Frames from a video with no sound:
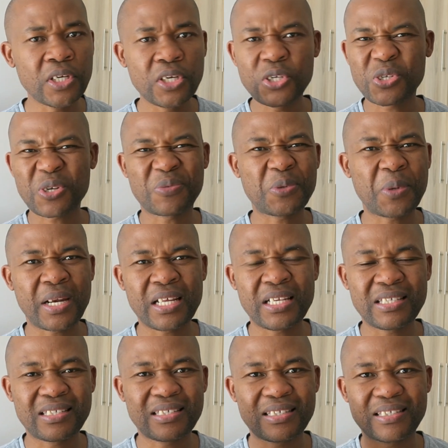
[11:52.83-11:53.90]
software
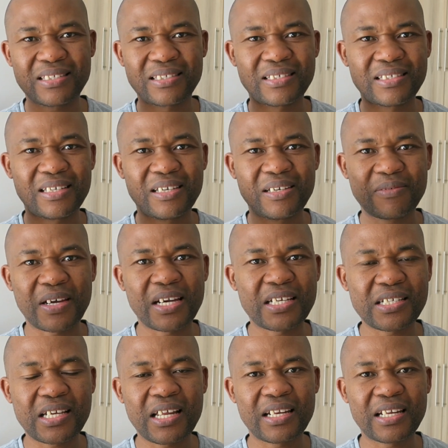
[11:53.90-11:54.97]
analysis,
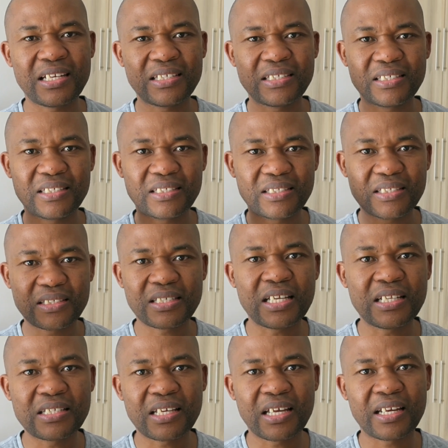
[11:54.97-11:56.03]
financial analysis,
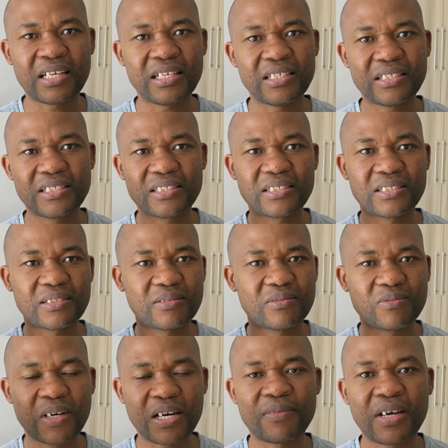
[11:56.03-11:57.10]
sales analyst,
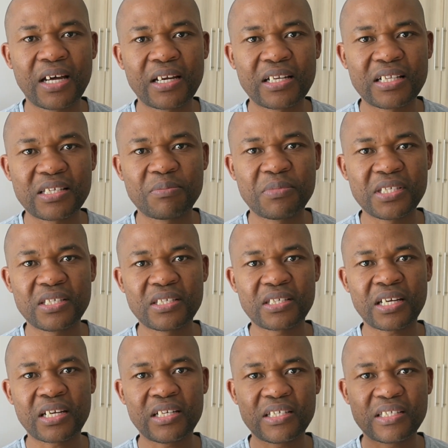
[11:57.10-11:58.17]
whatever analyst, business
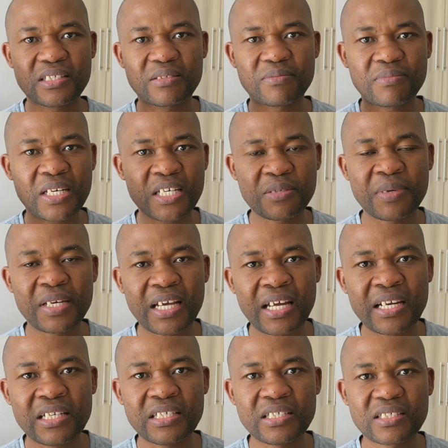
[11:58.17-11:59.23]
analyst, management
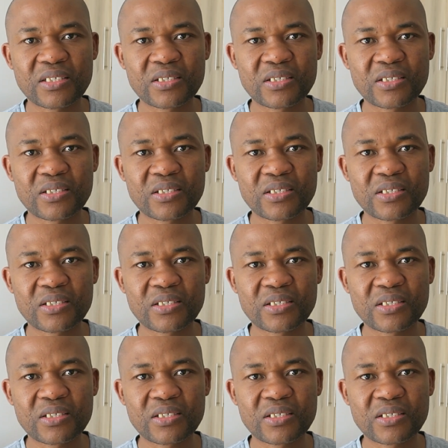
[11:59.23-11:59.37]
analyst,